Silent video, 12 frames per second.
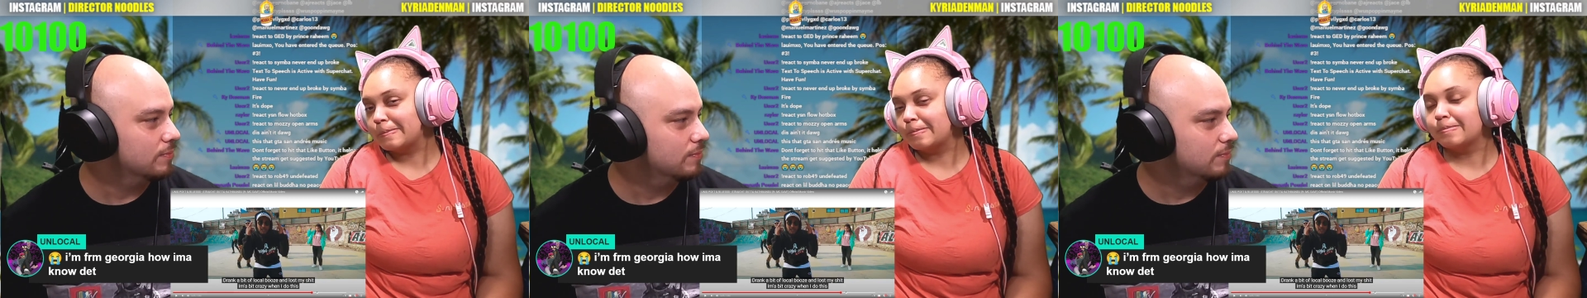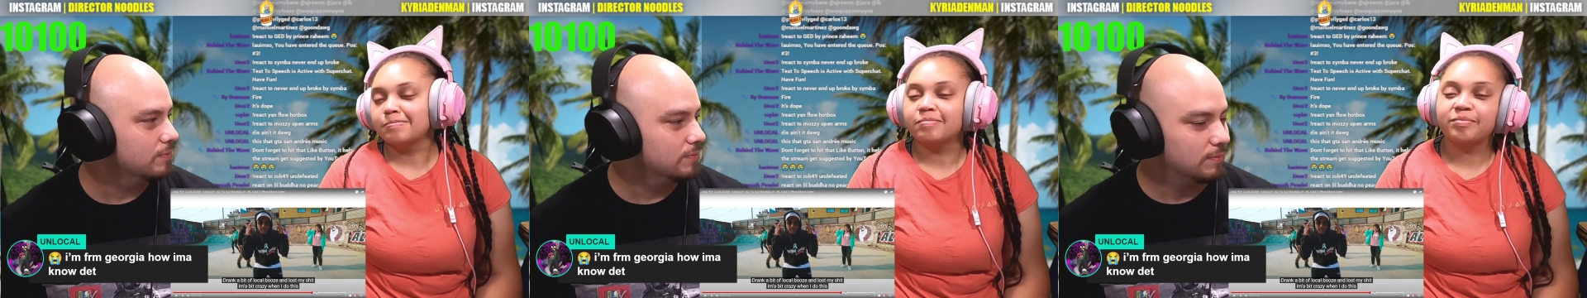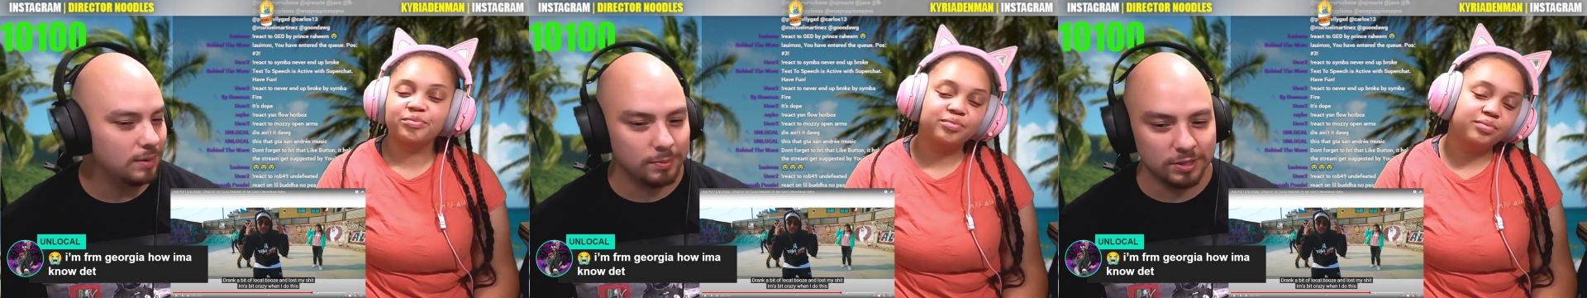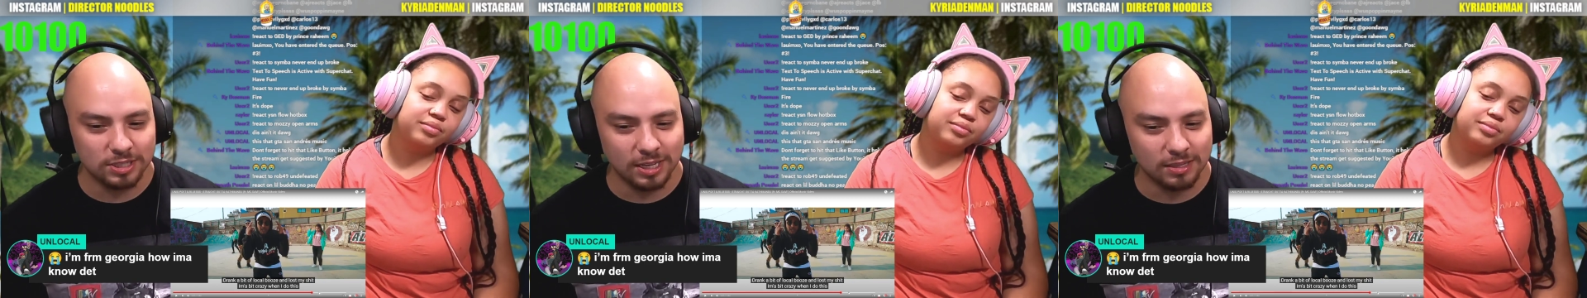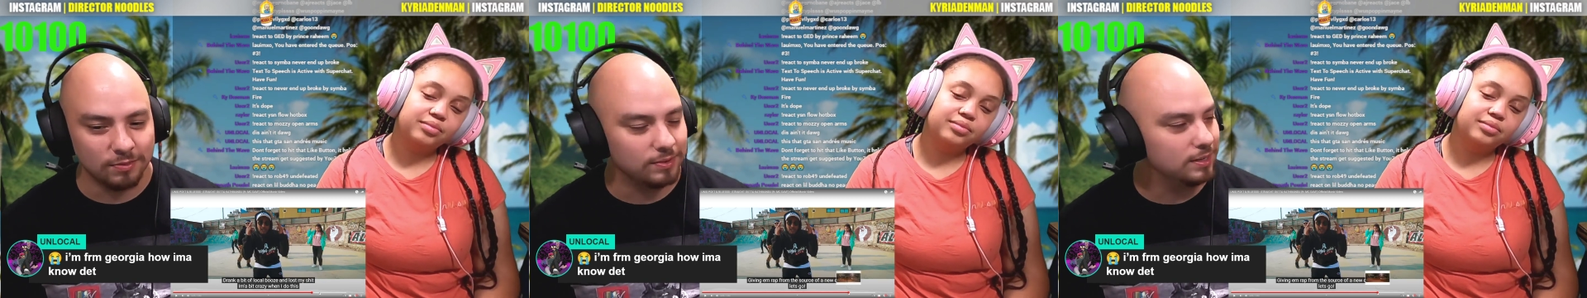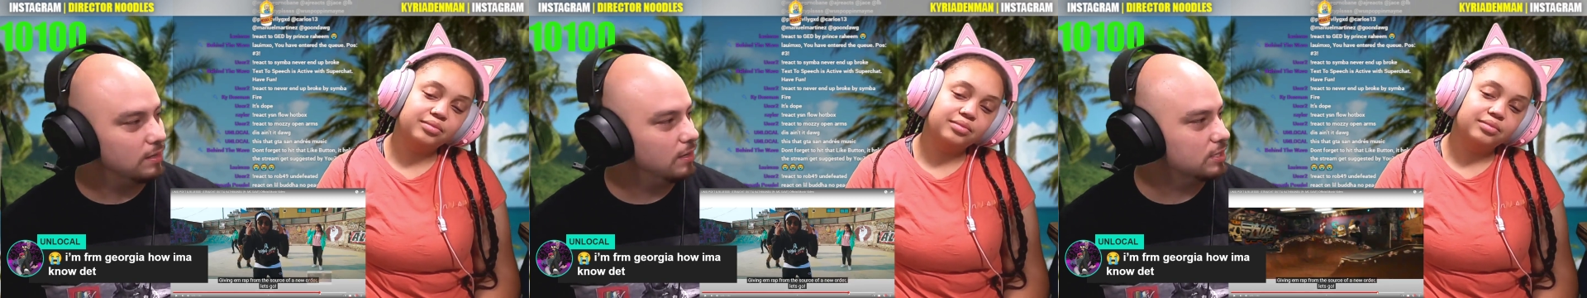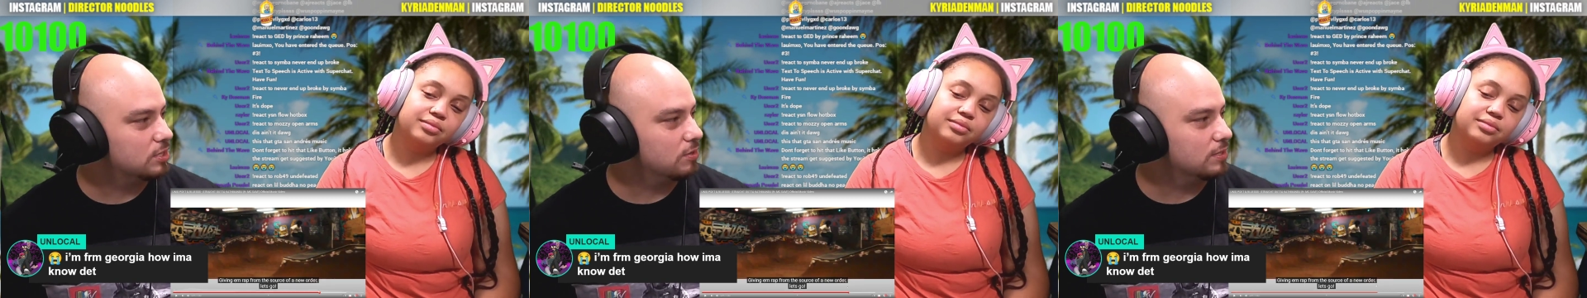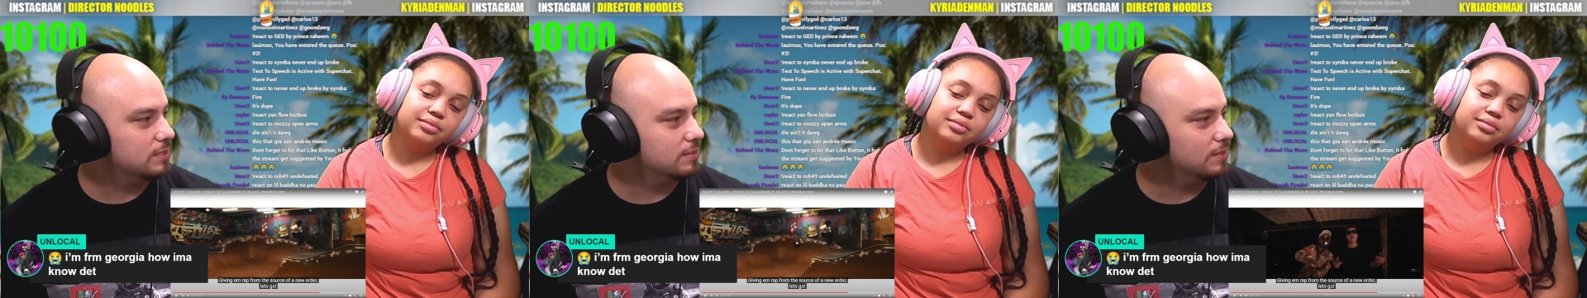Speaker 1: Mm. Remember, he shot the video. I showed it
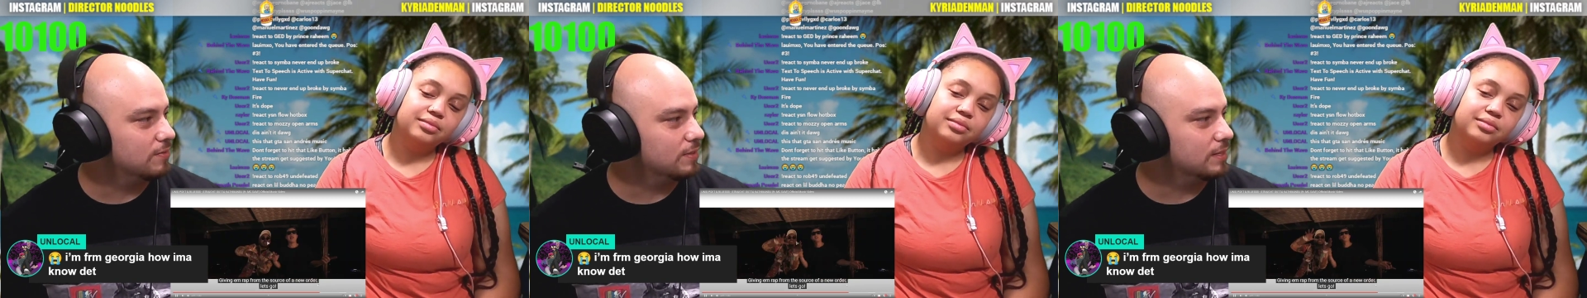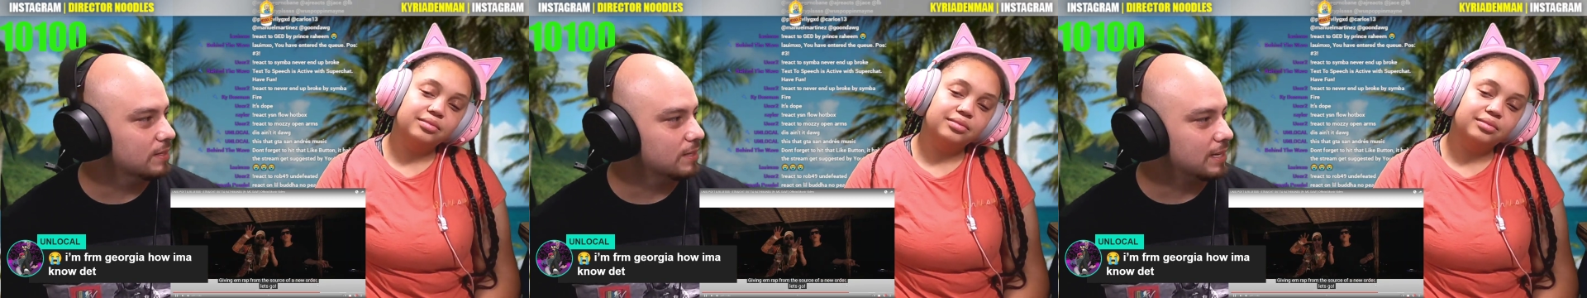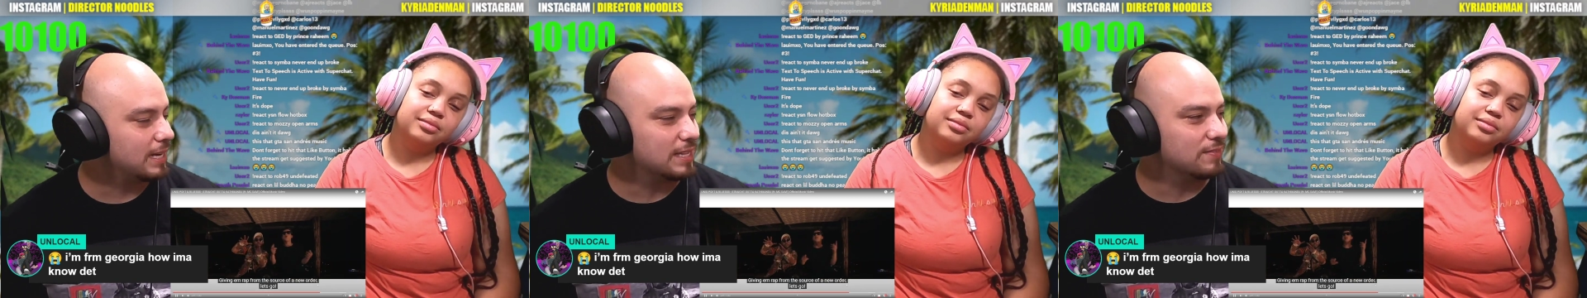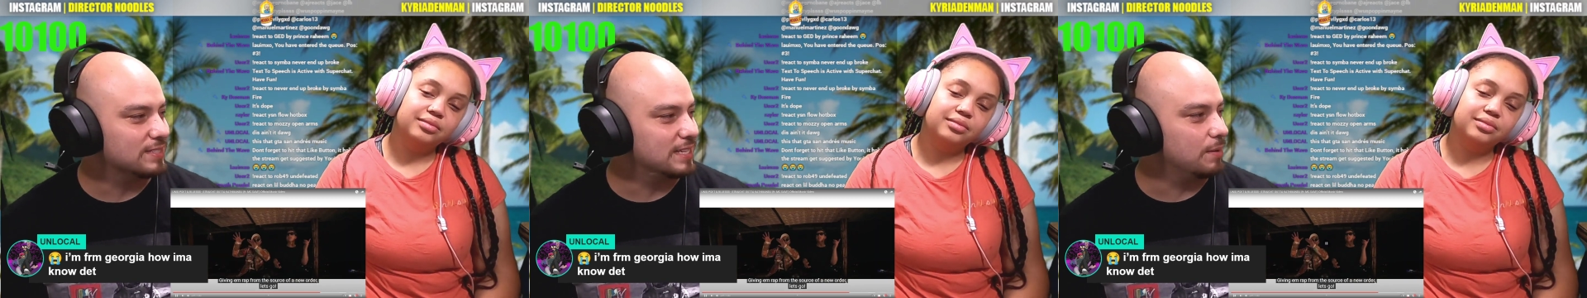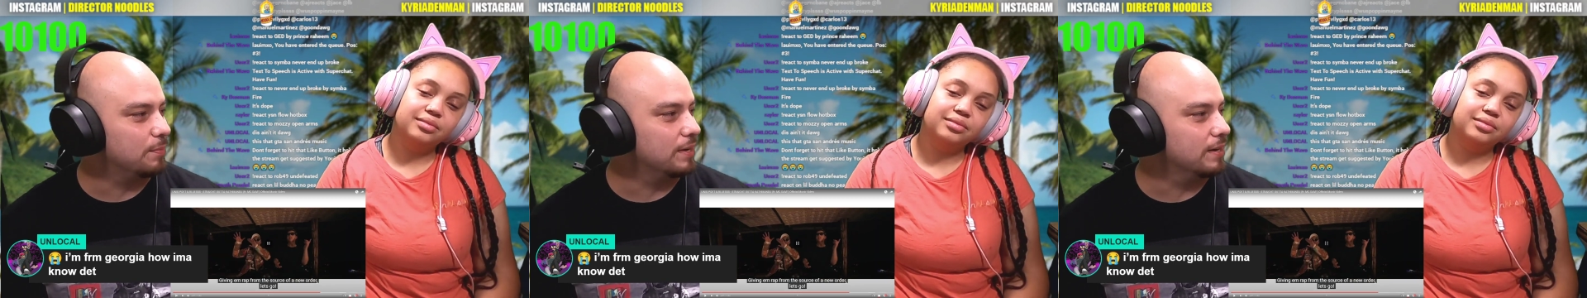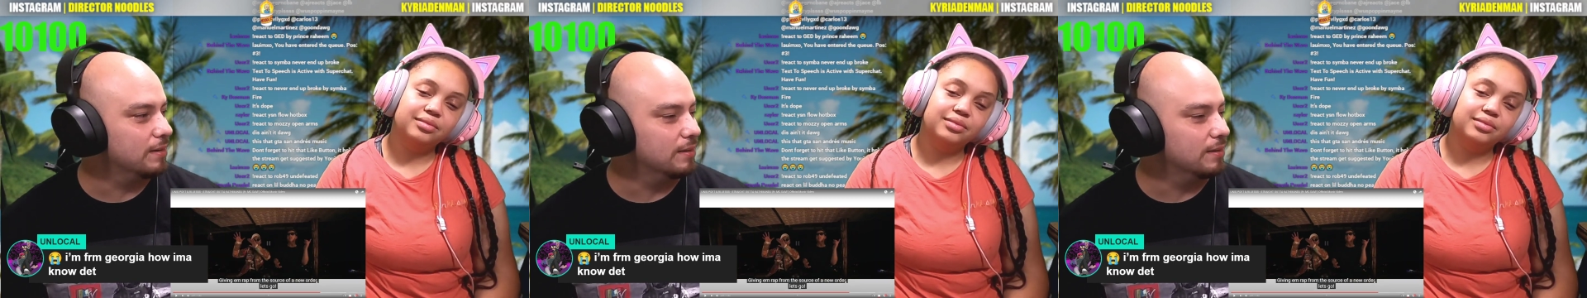to you and everything. I can't even of his name right now.